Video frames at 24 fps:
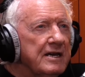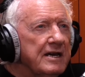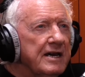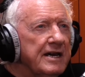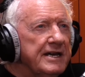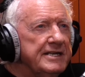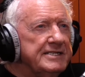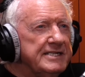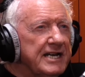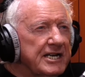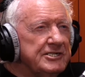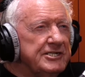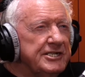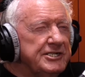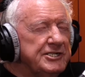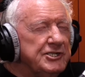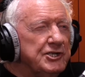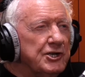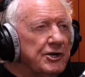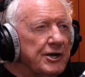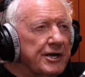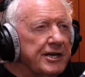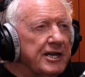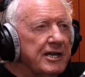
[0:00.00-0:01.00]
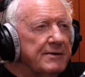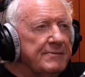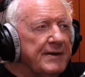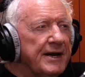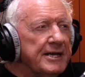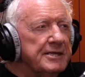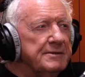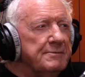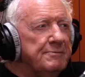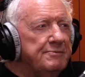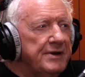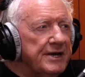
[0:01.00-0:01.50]
he's actually talking
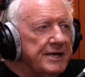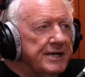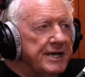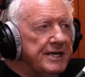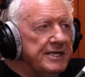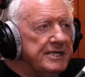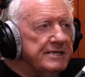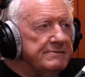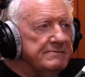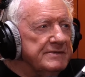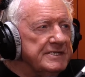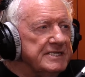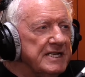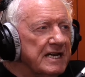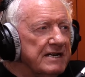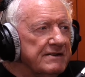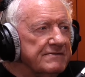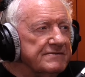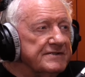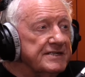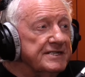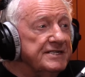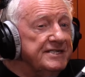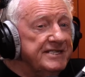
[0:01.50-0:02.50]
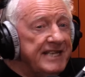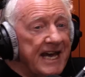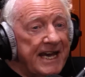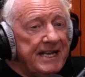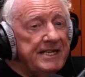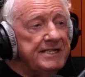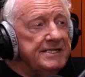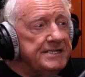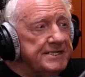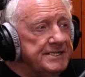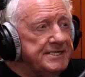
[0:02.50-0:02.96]
about them pricking themselves, then